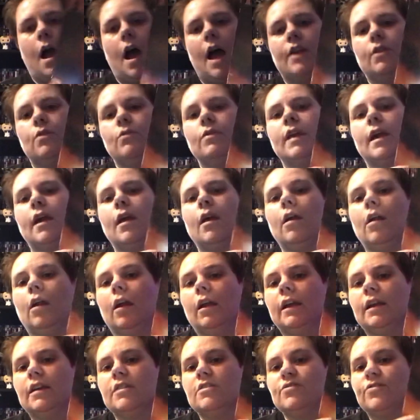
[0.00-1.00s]
I don't care.
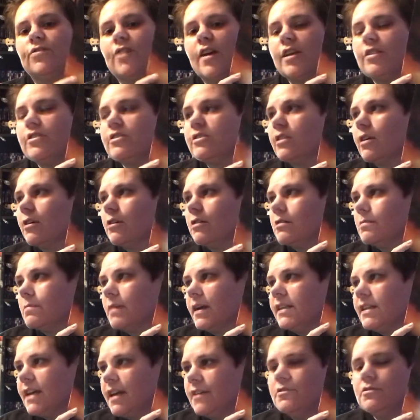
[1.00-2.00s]
It's Firestarter
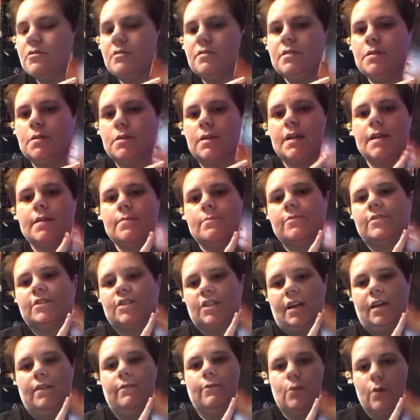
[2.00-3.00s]
by Tangerine Dream, which
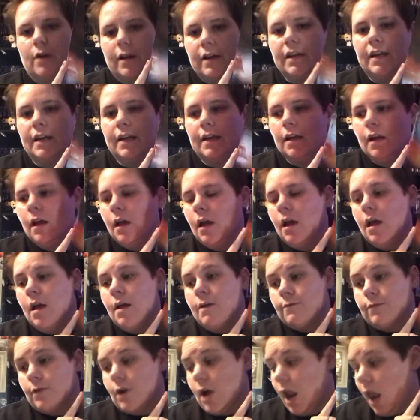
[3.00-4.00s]
I have wanted
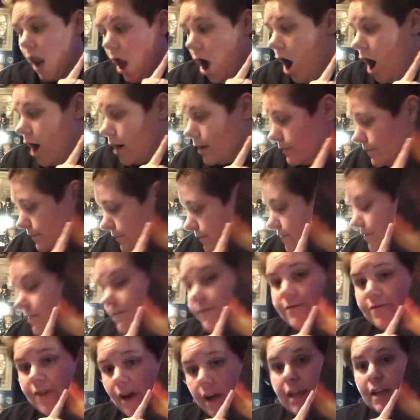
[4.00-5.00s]
for a long
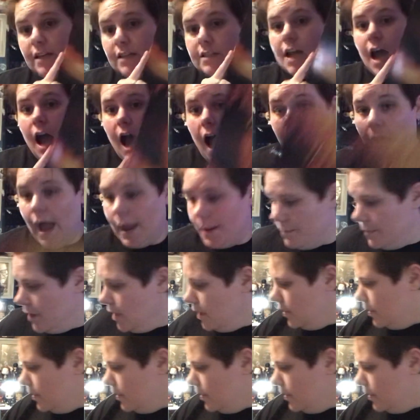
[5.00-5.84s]
fucking time.